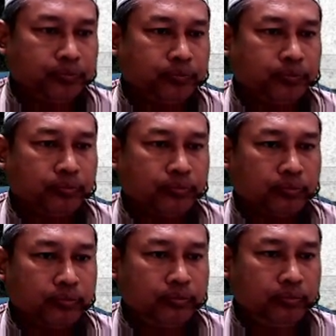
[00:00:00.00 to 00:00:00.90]

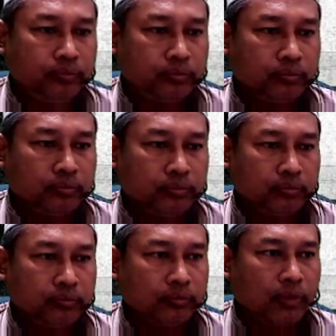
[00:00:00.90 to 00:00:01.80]

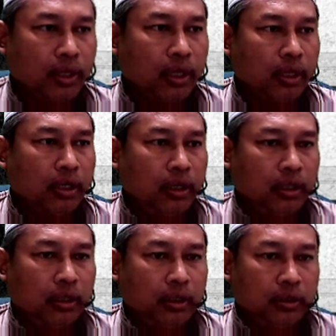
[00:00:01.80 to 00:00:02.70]

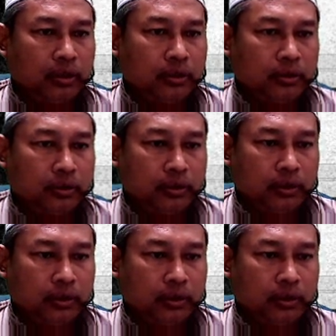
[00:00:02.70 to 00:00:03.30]
(silence)